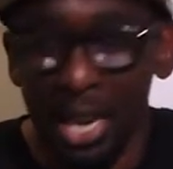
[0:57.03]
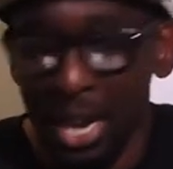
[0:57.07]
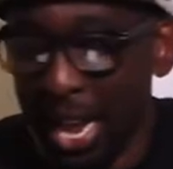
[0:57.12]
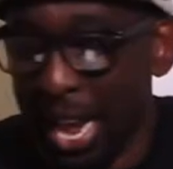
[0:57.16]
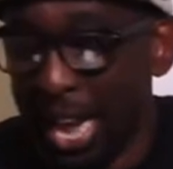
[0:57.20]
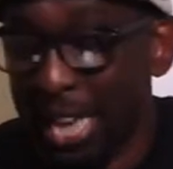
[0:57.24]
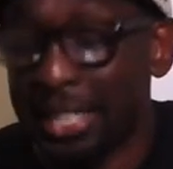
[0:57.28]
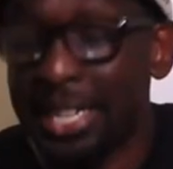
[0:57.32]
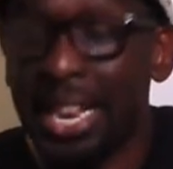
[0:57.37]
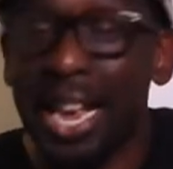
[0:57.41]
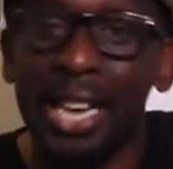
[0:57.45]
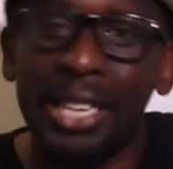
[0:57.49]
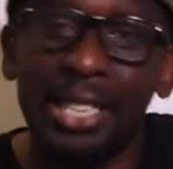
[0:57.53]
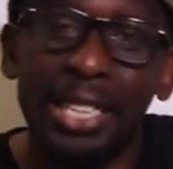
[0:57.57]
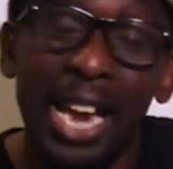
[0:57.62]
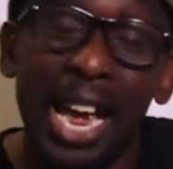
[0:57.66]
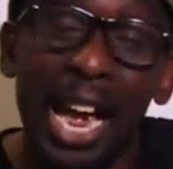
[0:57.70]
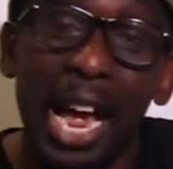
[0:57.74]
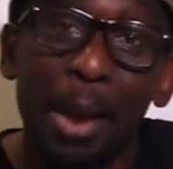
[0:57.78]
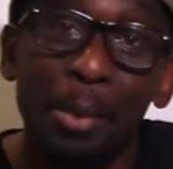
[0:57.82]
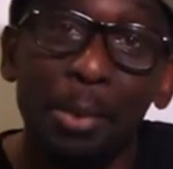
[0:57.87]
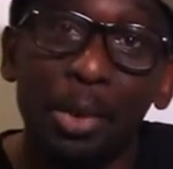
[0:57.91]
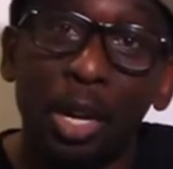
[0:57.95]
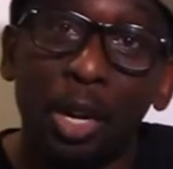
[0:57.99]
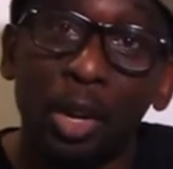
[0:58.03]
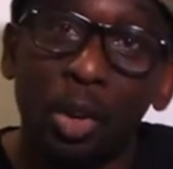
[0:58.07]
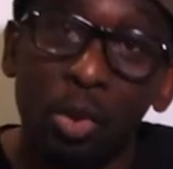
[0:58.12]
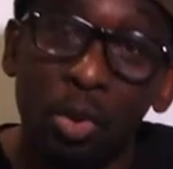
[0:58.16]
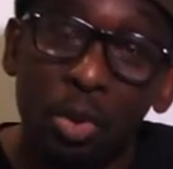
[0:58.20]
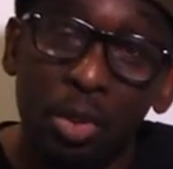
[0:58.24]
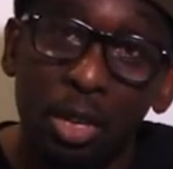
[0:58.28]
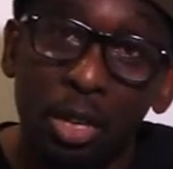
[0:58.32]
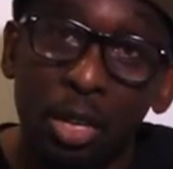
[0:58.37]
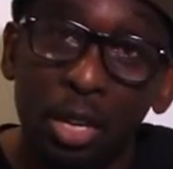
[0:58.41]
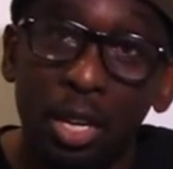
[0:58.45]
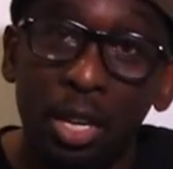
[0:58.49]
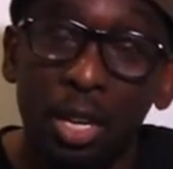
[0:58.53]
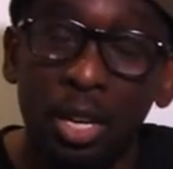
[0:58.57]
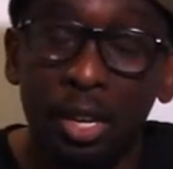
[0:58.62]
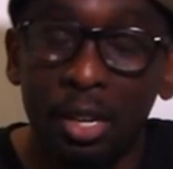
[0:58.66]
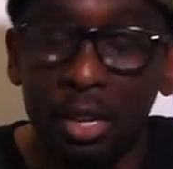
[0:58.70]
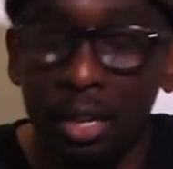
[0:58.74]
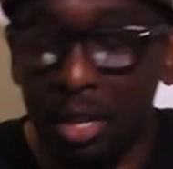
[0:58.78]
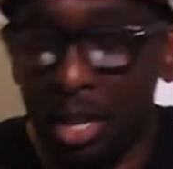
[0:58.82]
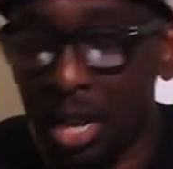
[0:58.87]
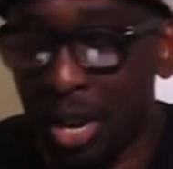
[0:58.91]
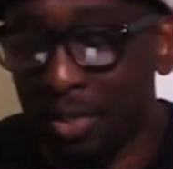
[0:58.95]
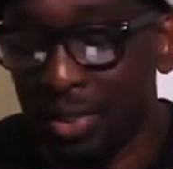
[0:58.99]
At that time though, you,
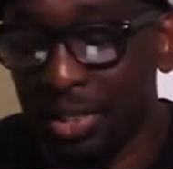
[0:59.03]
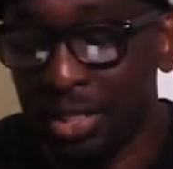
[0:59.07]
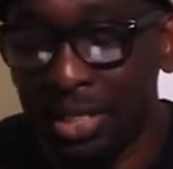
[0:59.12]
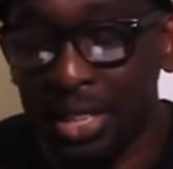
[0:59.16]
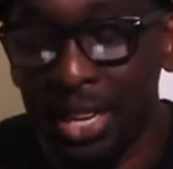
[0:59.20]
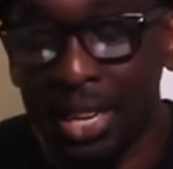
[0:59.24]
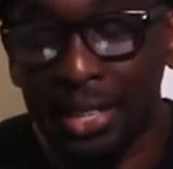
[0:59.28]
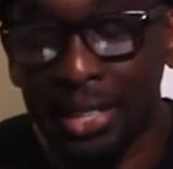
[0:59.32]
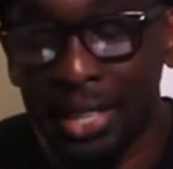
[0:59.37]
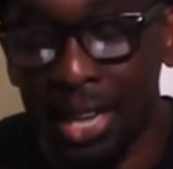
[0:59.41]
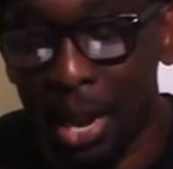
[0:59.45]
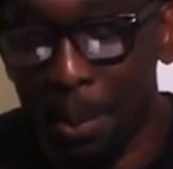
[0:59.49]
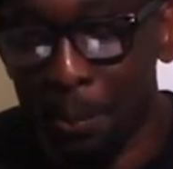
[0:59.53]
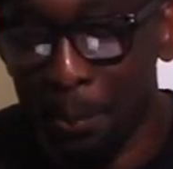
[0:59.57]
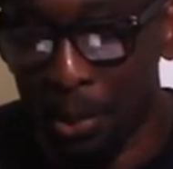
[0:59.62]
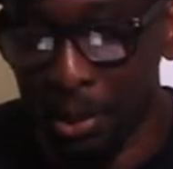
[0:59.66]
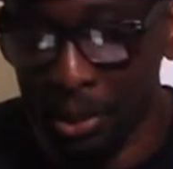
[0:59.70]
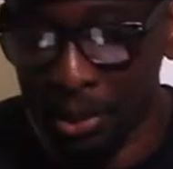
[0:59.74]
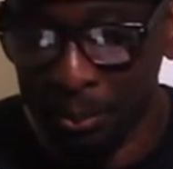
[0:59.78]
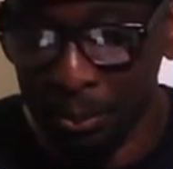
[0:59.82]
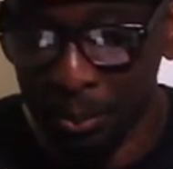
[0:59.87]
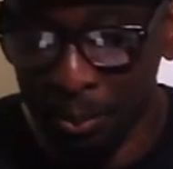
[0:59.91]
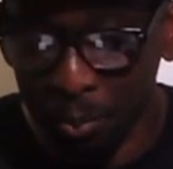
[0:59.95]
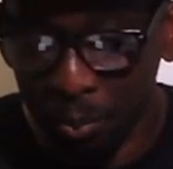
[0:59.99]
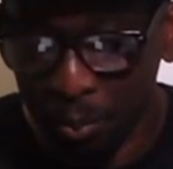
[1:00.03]
you never said that, but